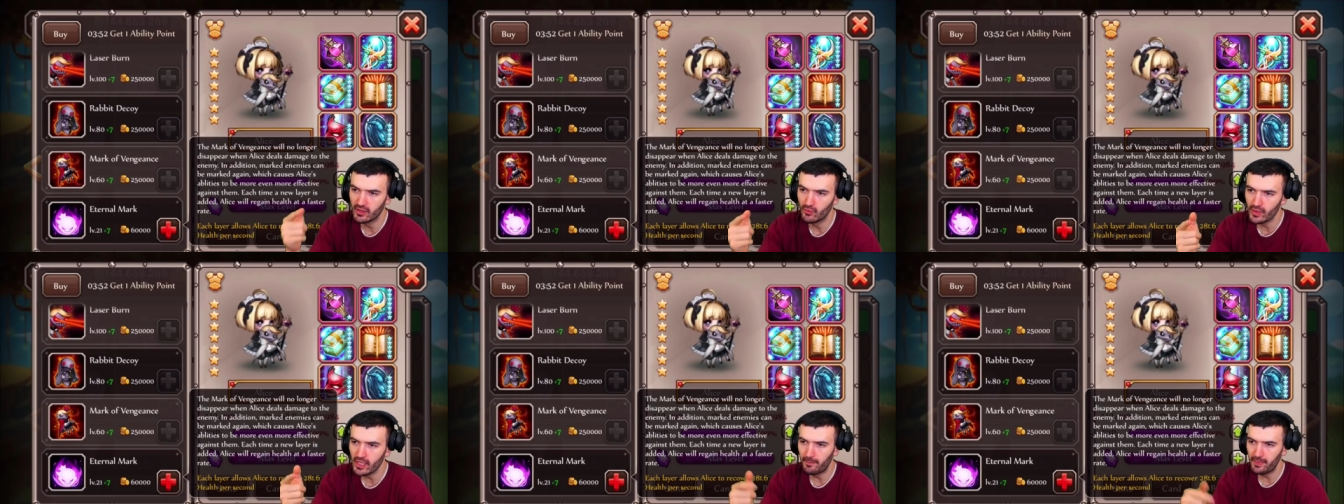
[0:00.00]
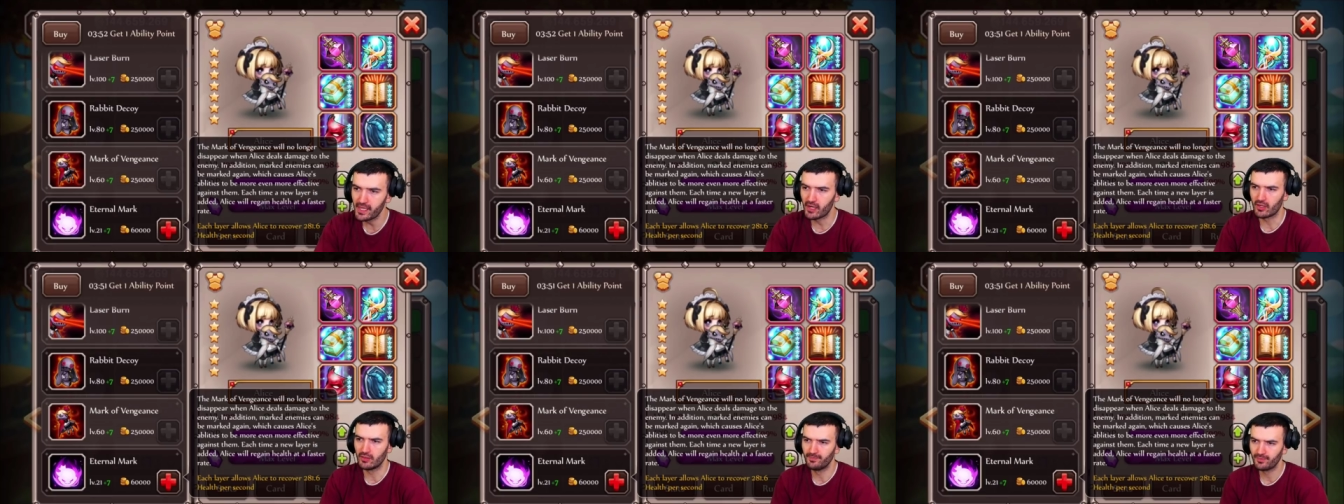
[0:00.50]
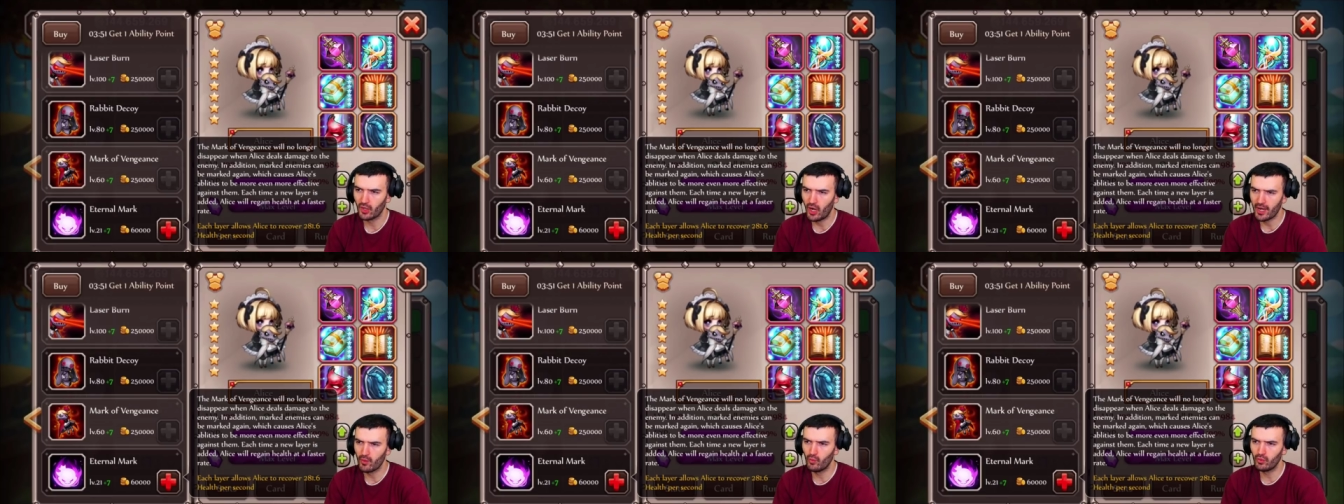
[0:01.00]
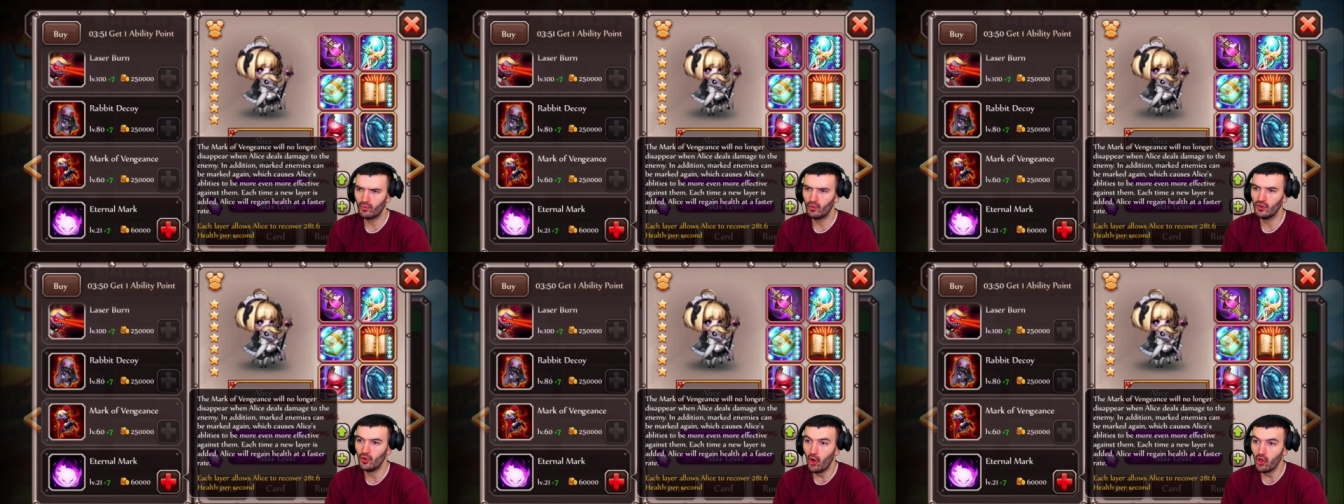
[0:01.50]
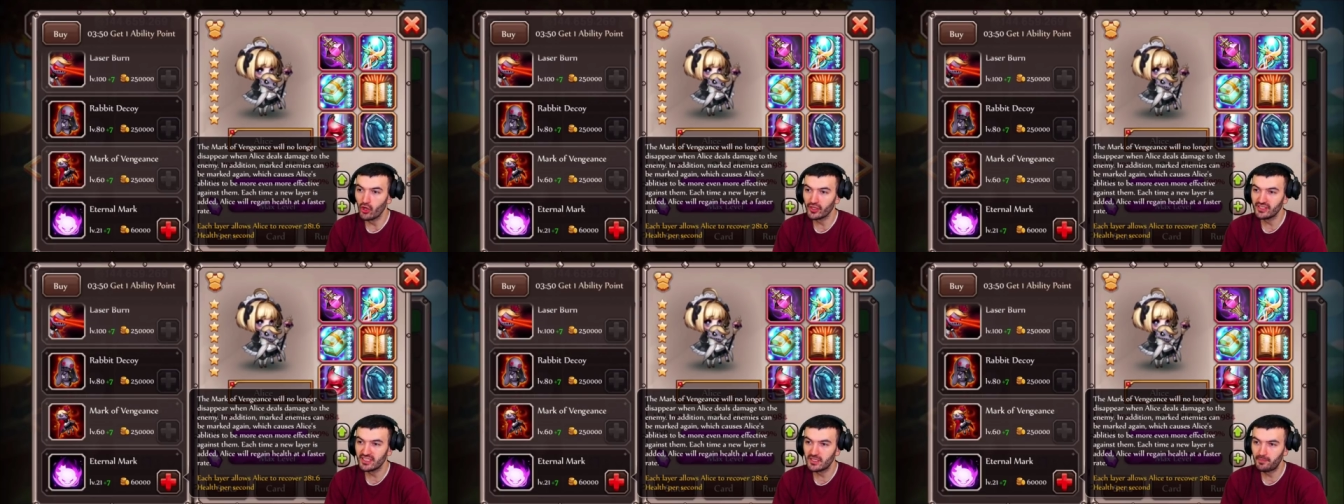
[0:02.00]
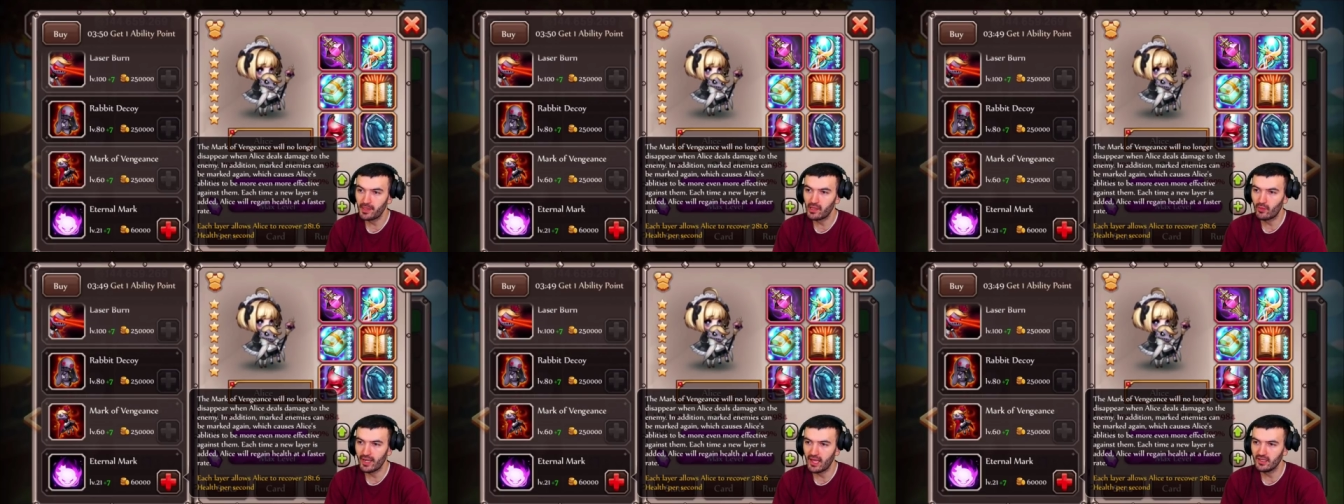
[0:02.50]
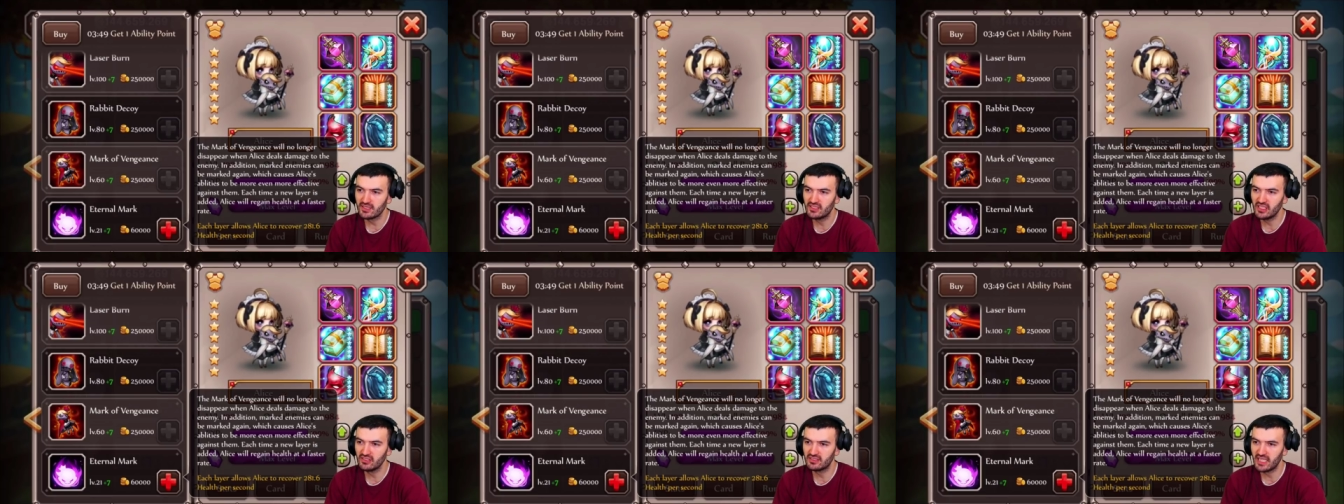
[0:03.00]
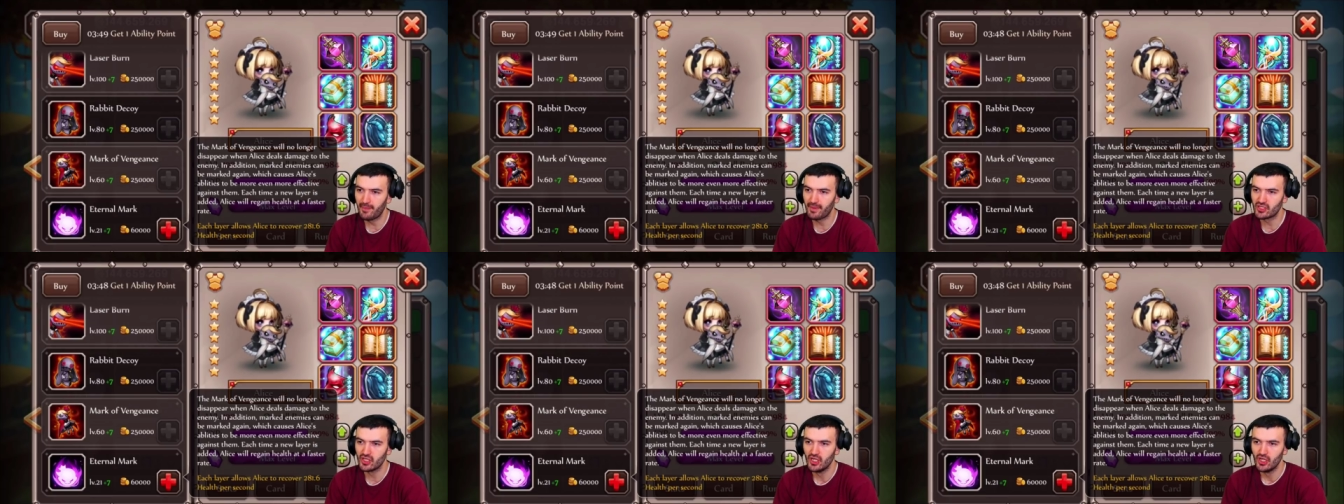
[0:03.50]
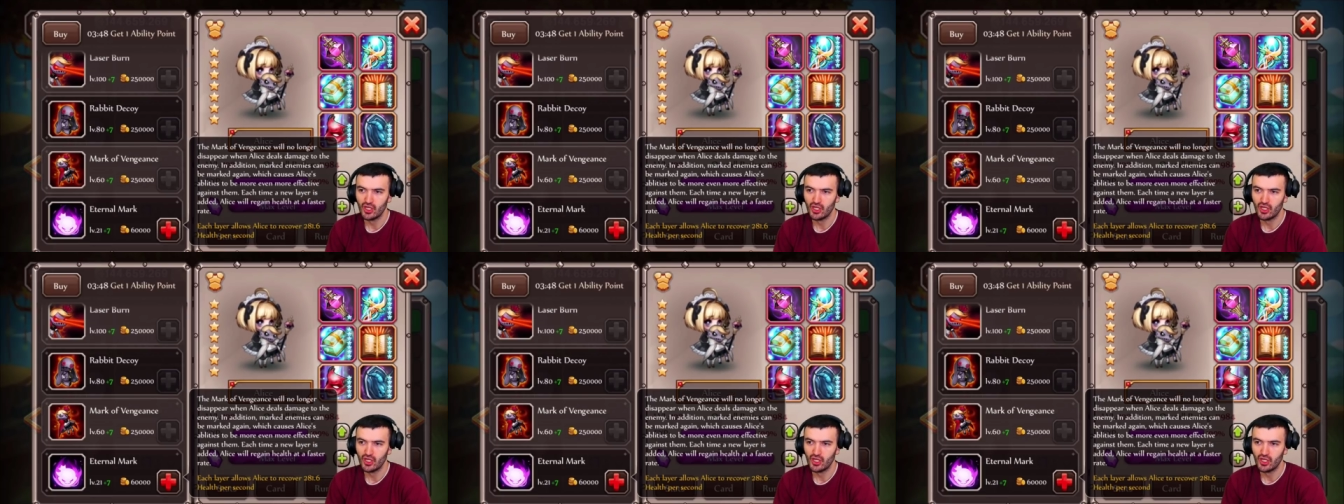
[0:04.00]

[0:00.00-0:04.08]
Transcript: can reappear. All right, will no longer disappear when Alice deals damage.